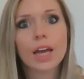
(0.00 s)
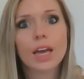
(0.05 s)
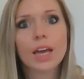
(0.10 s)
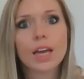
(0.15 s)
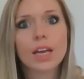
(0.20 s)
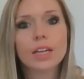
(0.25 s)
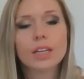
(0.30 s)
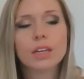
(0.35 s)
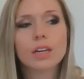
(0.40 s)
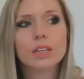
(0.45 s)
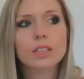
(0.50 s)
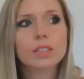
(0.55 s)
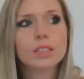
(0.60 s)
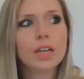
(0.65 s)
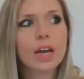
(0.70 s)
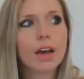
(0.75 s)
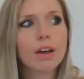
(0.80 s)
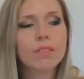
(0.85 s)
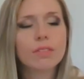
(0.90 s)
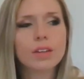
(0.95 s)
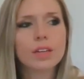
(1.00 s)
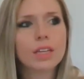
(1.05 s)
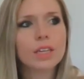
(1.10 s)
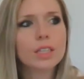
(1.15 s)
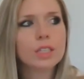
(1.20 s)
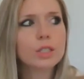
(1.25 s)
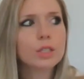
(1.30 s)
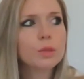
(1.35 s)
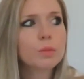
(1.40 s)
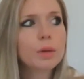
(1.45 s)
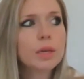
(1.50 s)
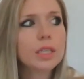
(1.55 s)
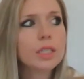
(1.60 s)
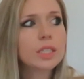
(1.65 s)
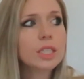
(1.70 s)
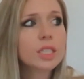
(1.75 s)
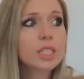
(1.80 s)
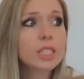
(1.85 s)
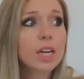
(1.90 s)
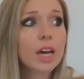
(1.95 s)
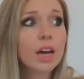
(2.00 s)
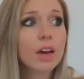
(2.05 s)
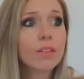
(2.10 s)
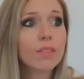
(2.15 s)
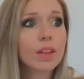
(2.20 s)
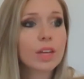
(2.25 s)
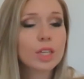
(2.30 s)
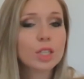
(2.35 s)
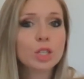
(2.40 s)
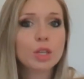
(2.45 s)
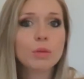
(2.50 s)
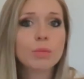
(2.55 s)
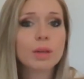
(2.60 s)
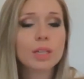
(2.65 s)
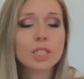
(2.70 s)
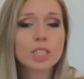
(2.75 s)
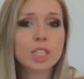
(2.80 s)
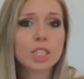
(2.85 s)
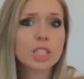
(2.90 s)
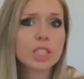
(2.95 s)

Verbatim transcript: and not have any sweet stuff, like too much